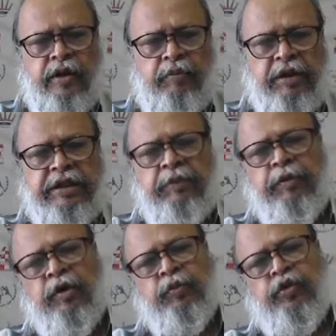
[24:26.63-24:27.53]
But then
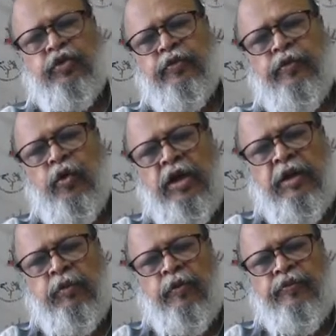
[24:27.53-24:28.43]
pawn push. Only
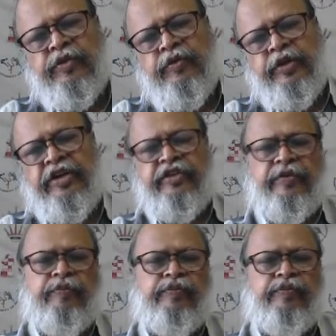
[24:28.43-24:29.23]
move. Finish.